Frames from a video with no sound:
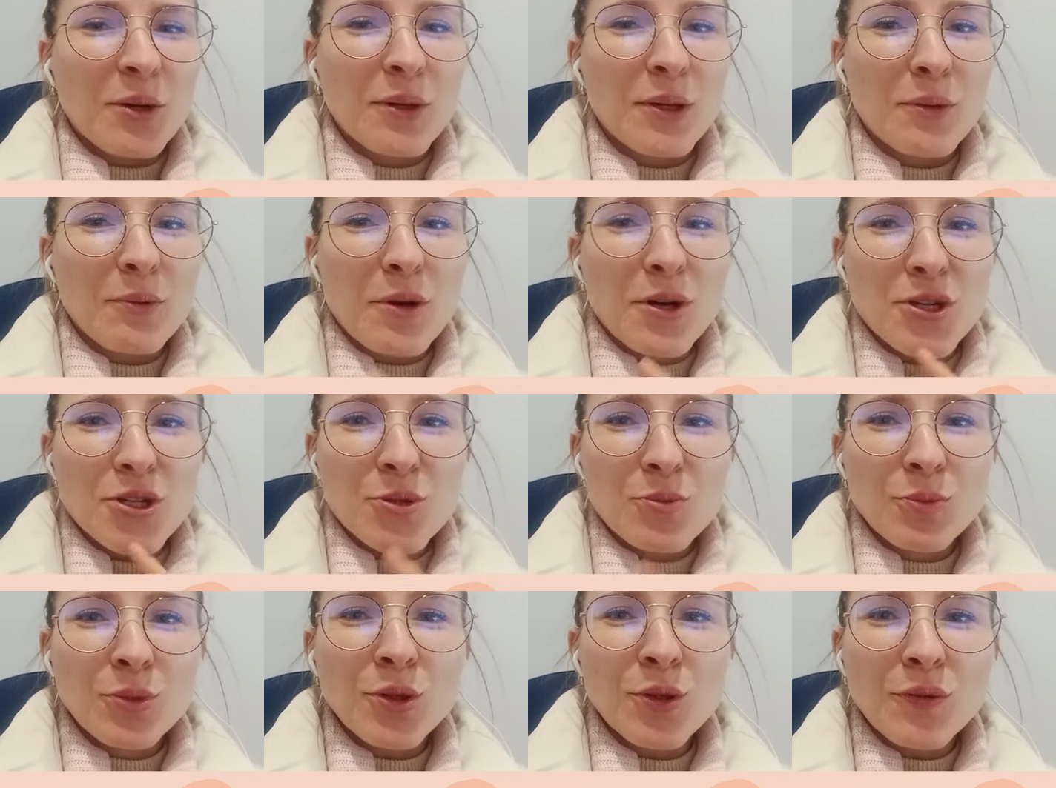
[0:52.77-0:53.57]
We
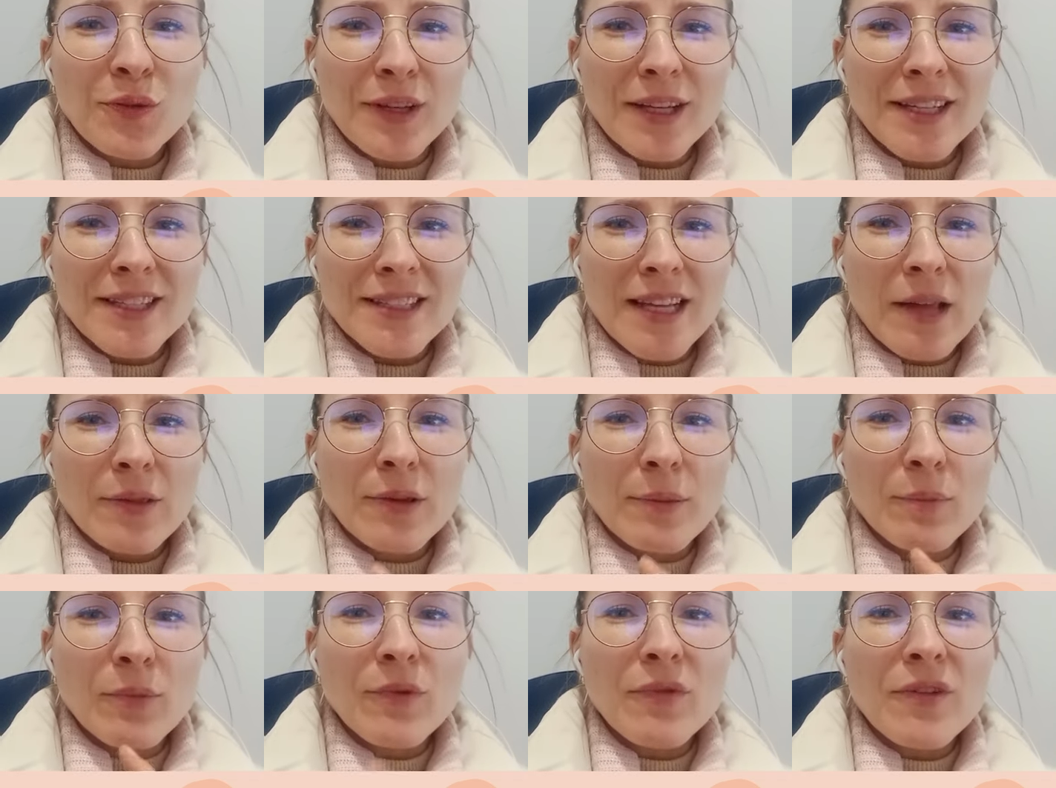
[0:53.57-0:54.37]
watch movies
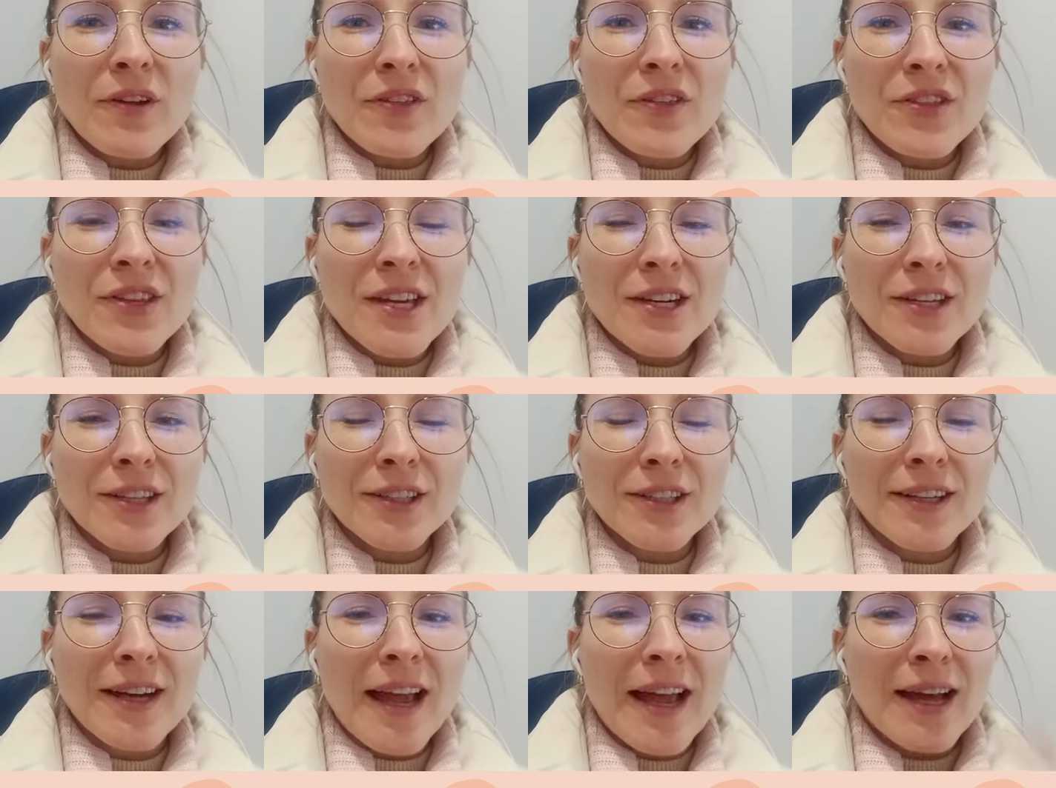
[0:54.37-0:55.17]
at the movie
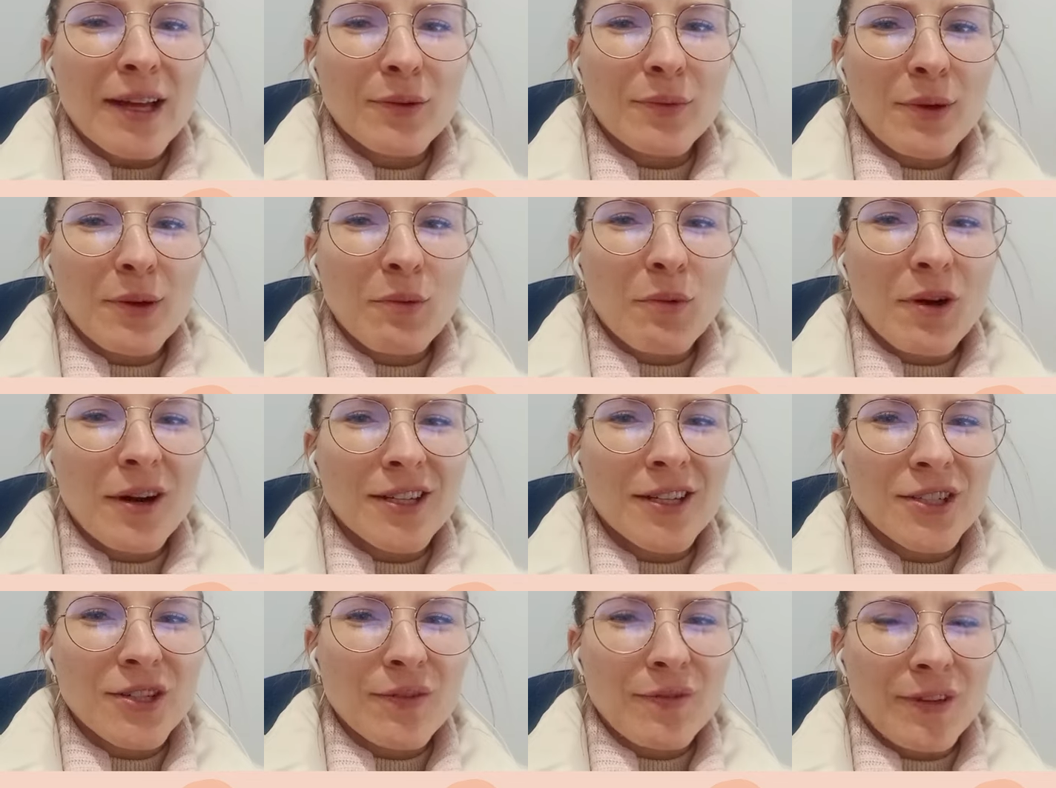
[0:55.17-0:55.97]
theater and we
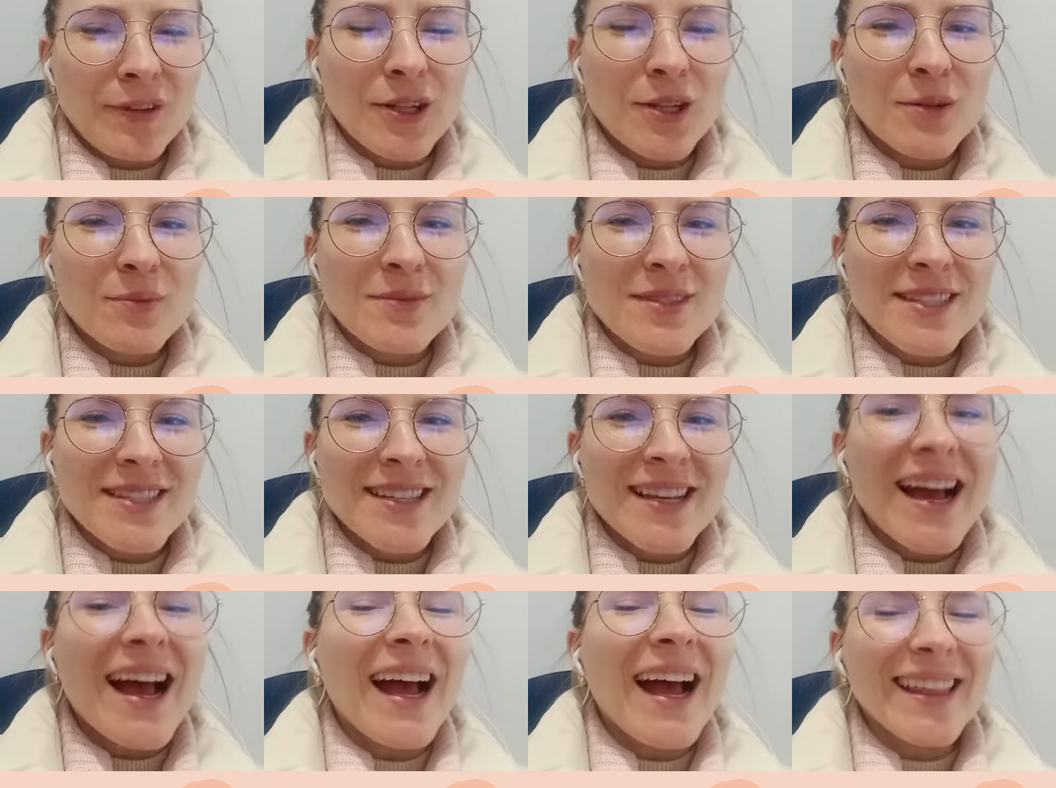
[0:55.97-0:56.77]
watch
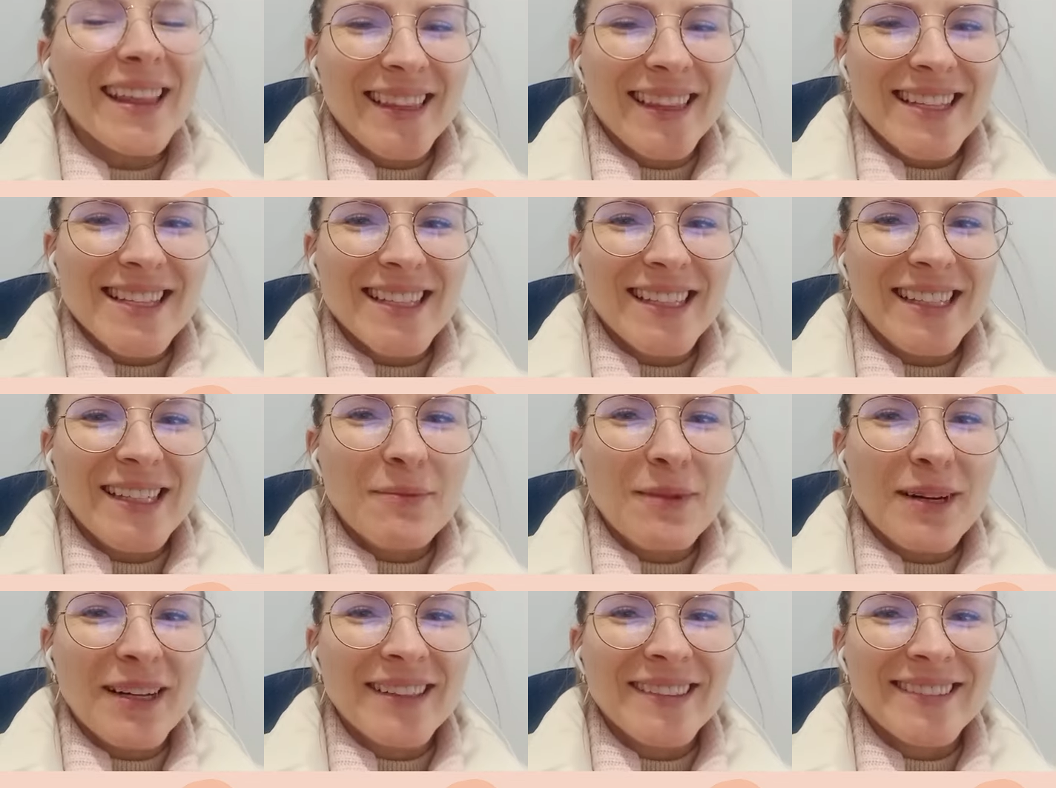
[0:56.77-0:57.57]
films at the
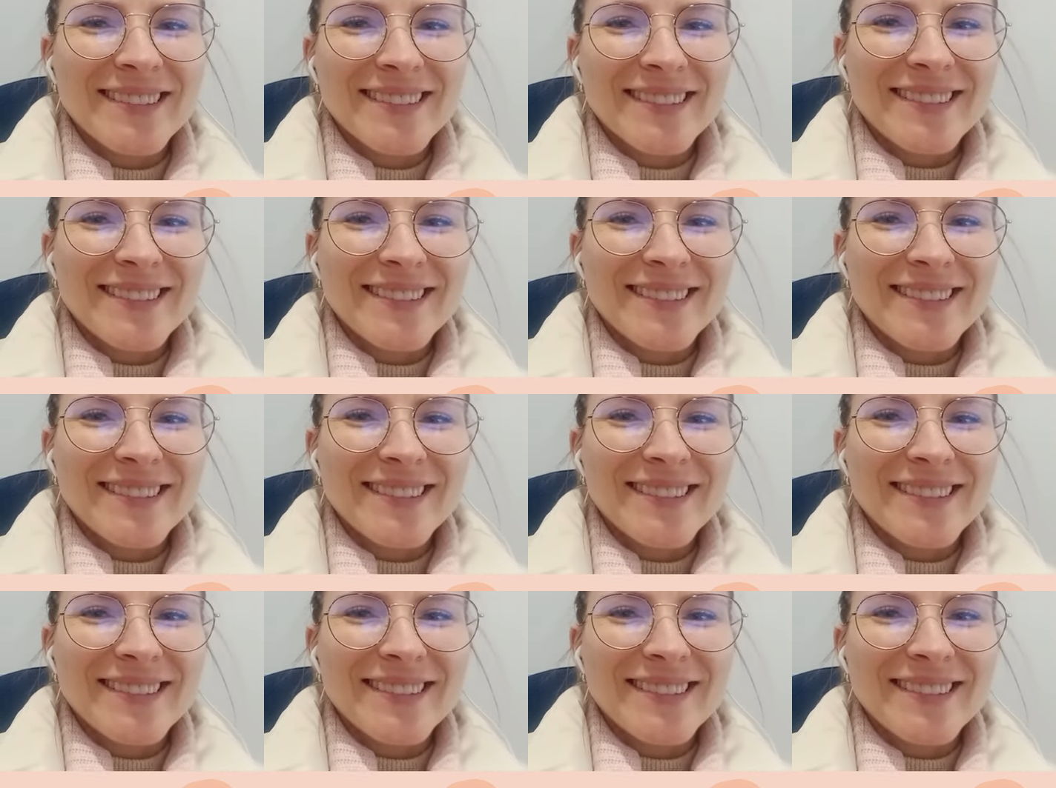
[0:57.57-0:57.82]
cinema.